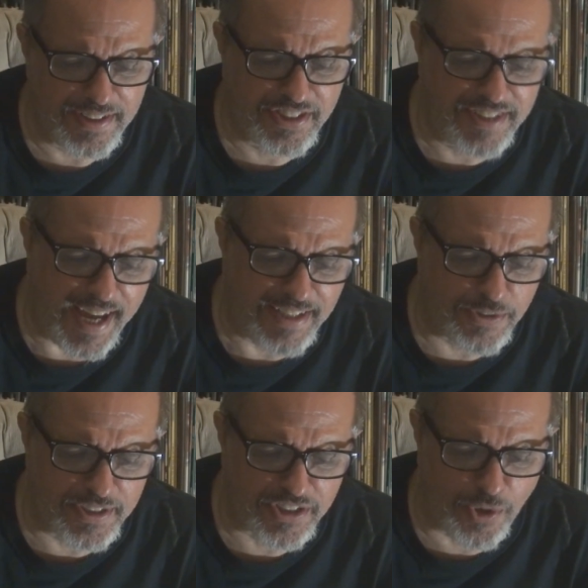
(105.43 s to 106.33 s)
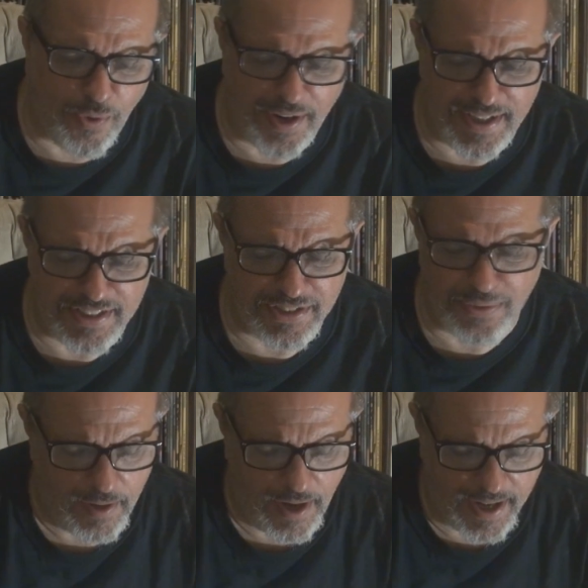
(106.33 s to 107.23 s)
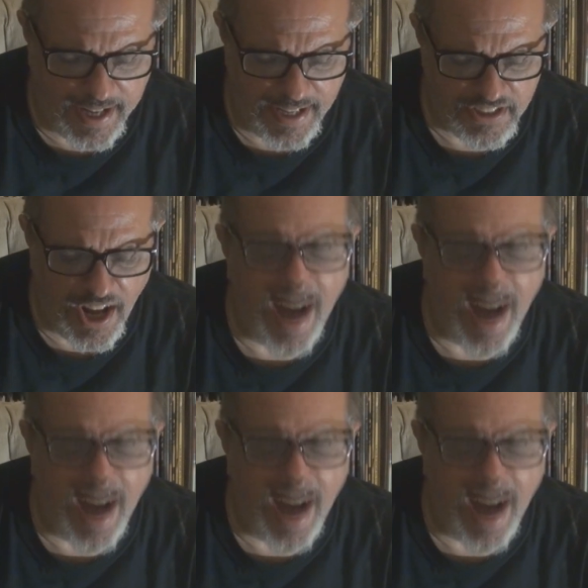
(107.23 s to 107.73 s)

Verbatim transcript: It's Dangerous Toys against